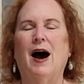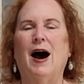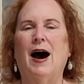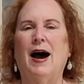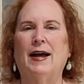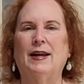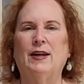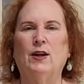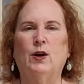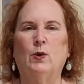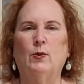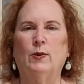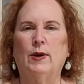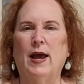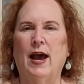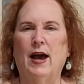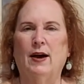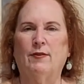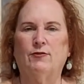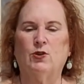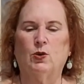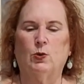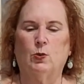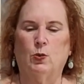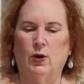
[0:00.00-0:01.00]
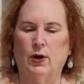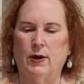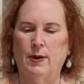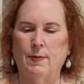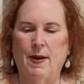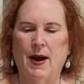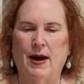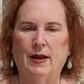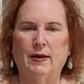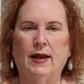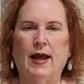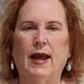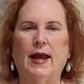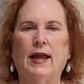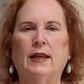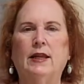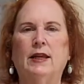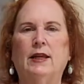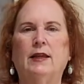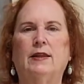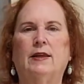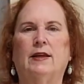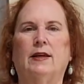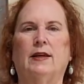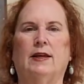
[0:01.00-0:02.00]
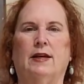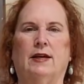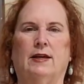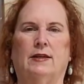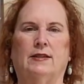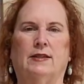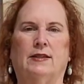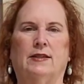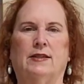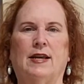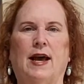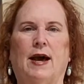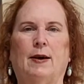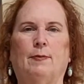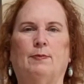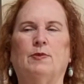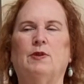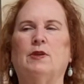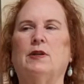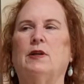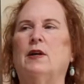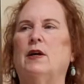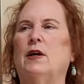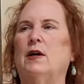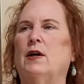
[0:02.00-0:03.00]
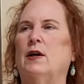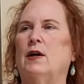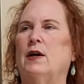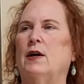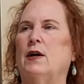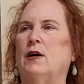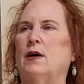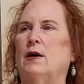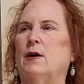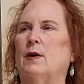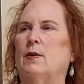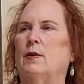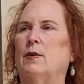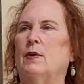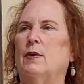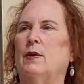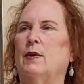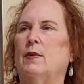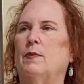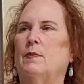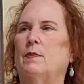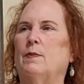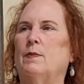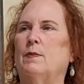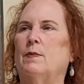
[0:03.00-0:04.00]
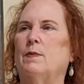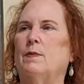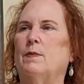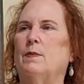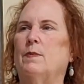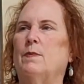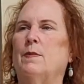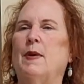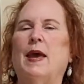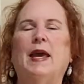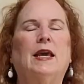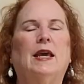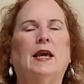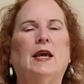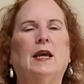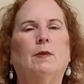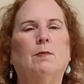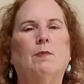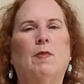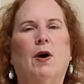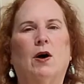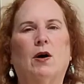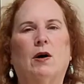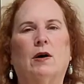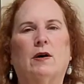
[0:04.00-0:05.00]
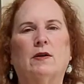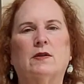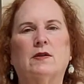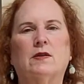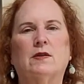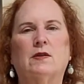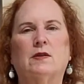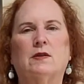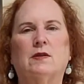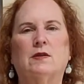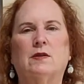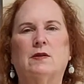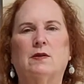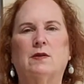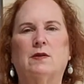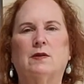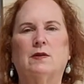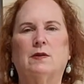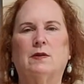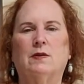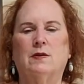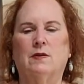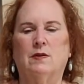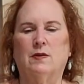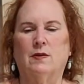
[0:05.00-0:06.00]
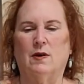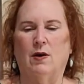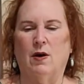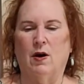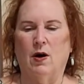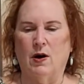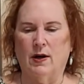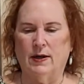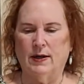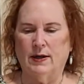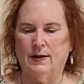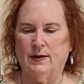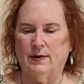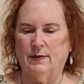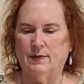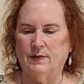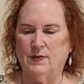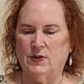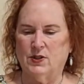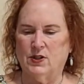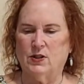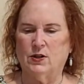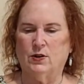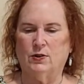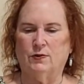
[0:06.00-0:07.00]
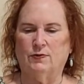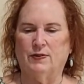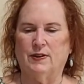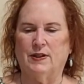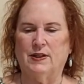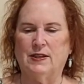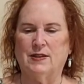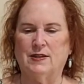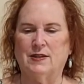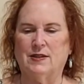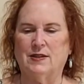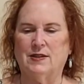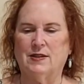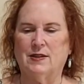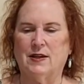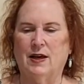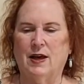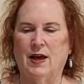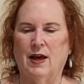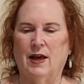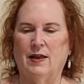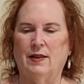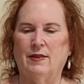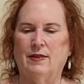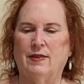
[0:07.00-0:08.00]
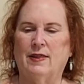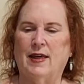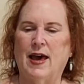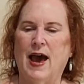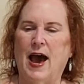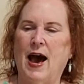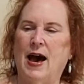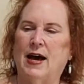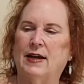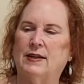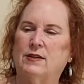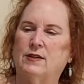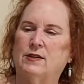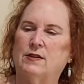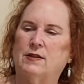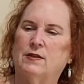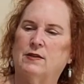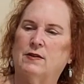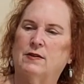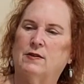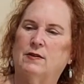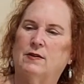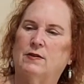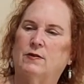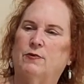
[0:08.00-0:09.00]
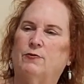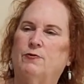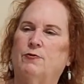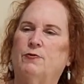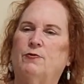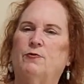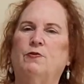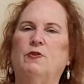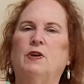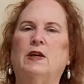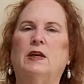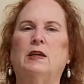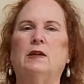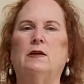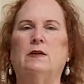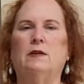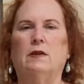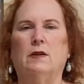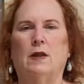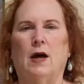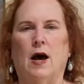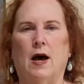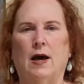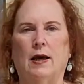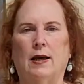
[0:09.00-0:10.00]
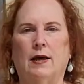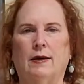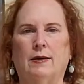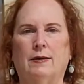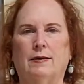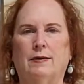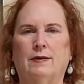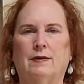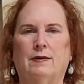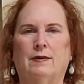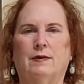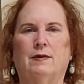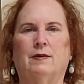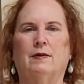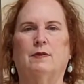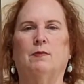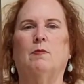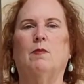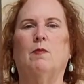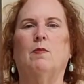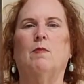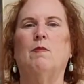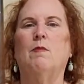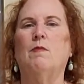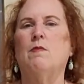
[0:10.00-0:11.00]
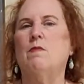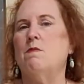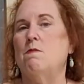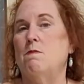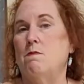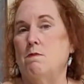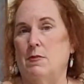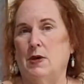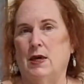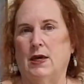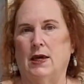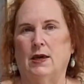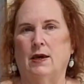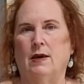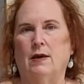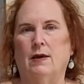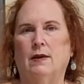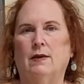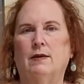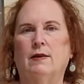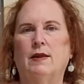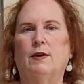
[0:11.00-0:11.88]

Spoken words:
I don't have to worry about anything except making marks on a surface that feel like me.